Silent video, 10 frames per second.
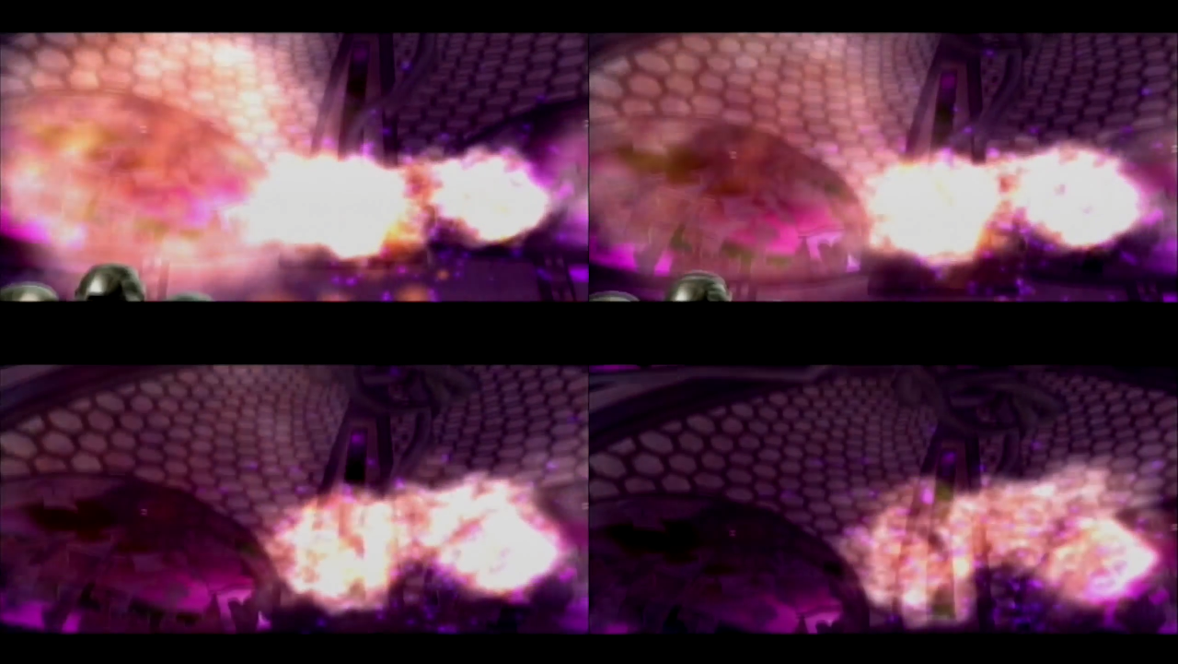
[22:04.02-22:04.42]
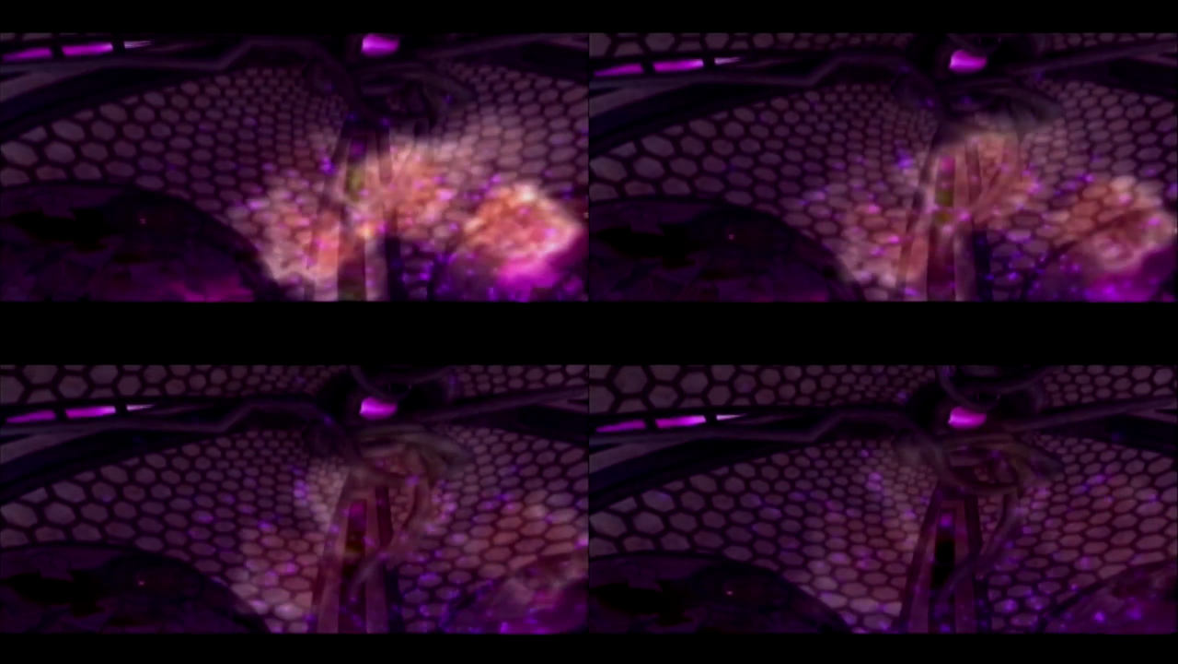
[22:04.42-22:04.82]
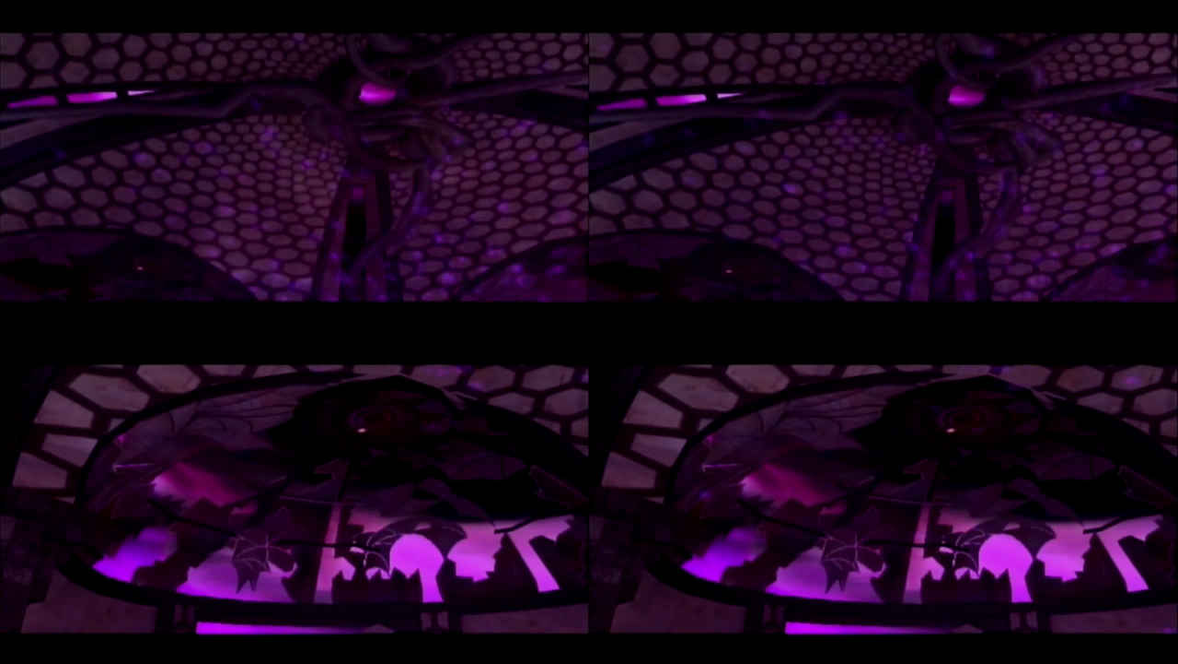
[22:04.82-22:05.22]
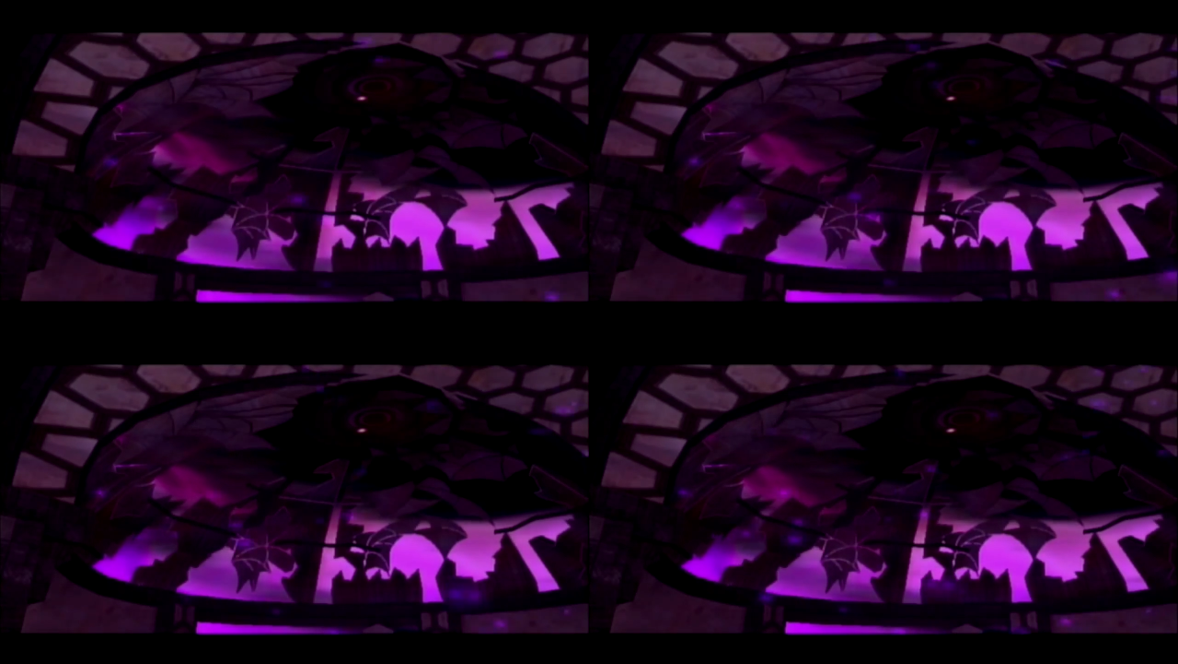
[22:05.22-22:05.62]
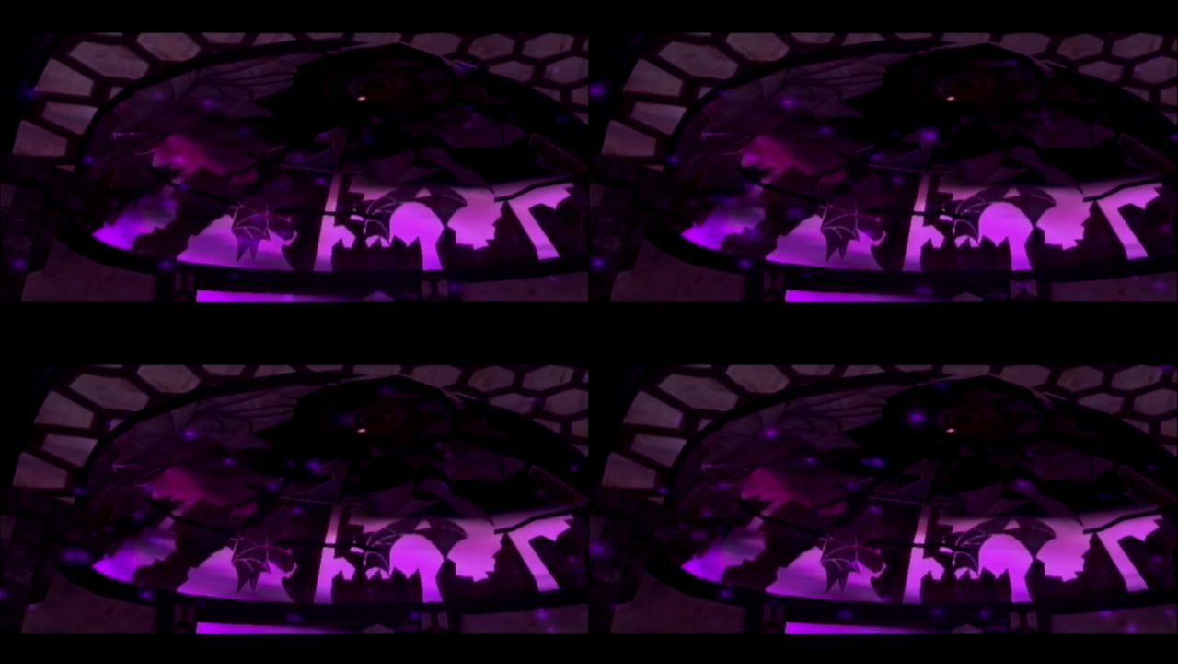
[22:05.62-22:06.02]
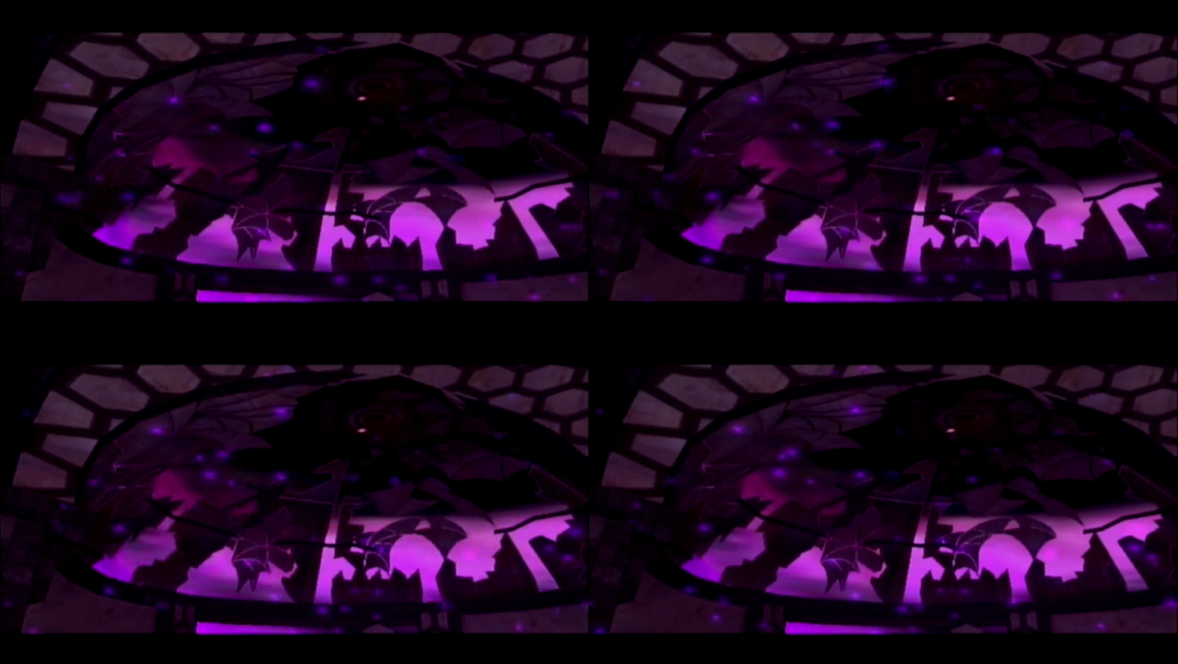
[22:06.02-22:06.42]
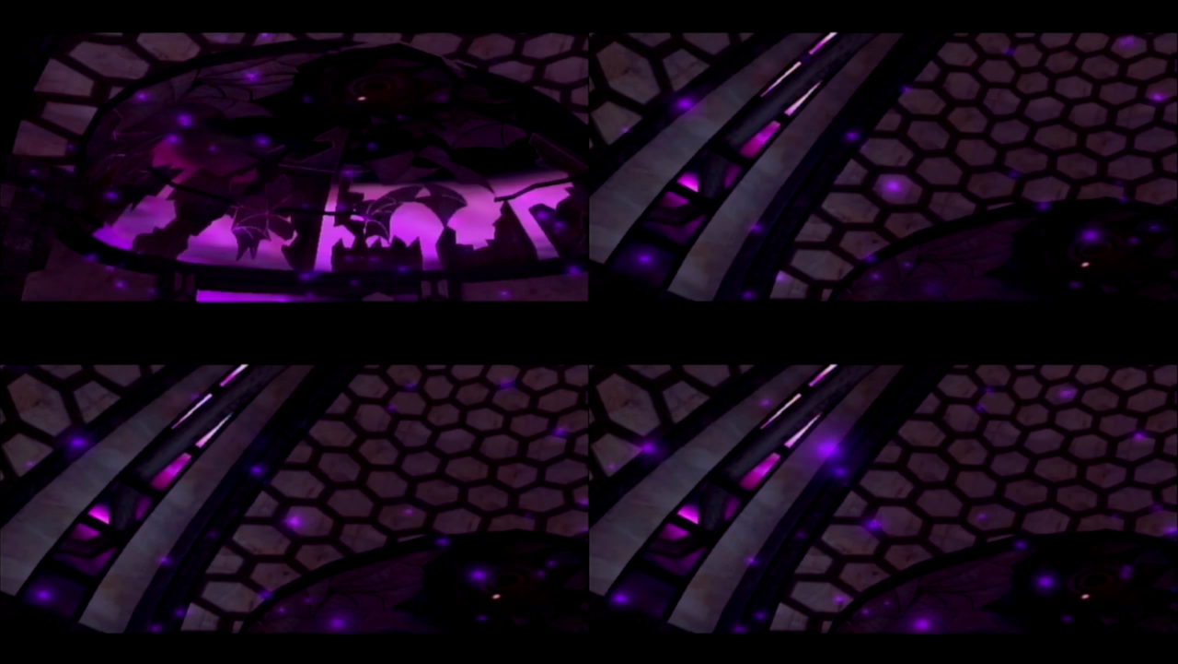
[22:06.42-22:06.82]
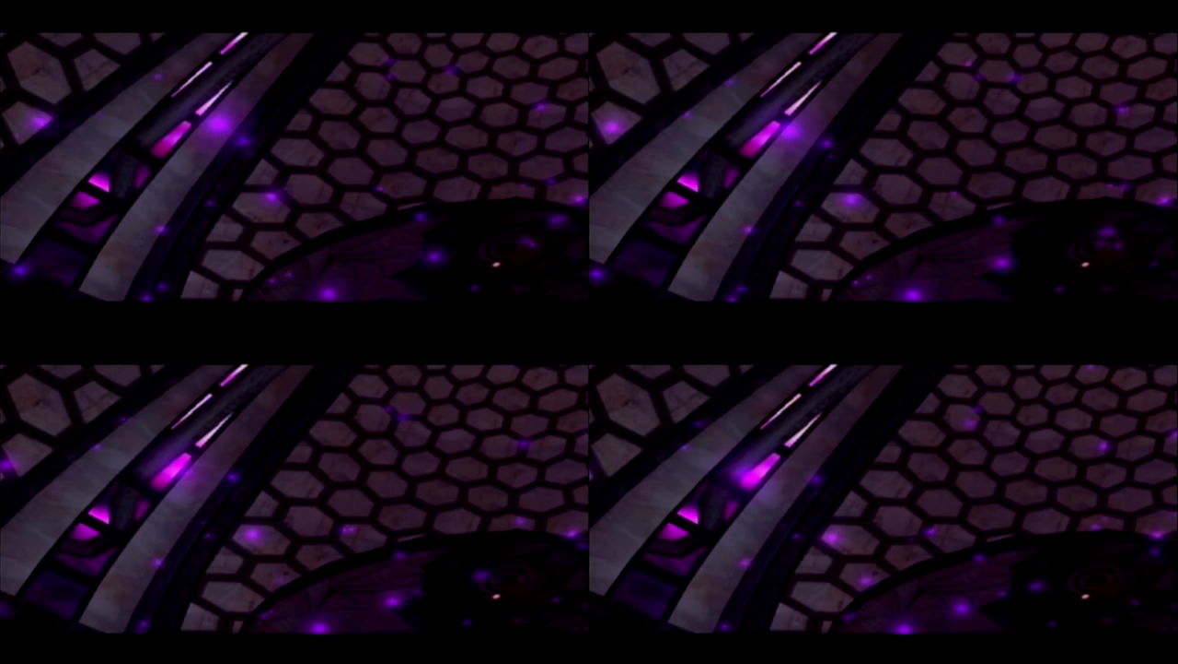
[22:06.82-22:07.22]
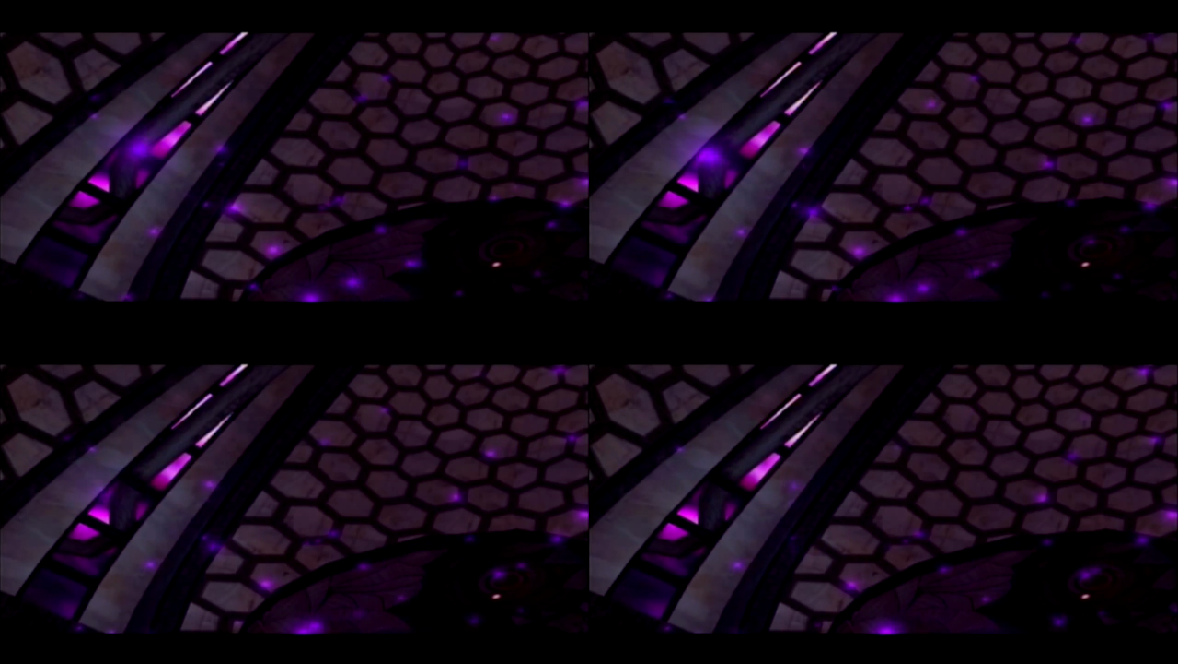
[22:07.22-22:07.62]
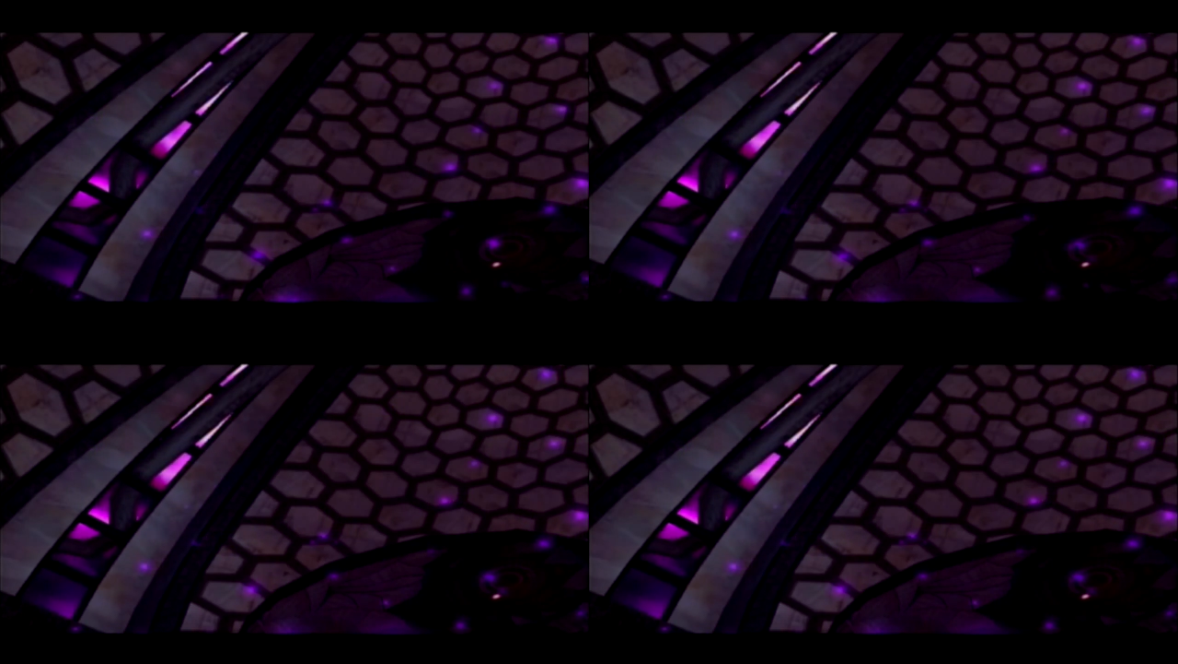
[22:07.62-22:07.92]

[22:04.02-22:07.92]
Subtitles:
Nobody's mouth can be seen.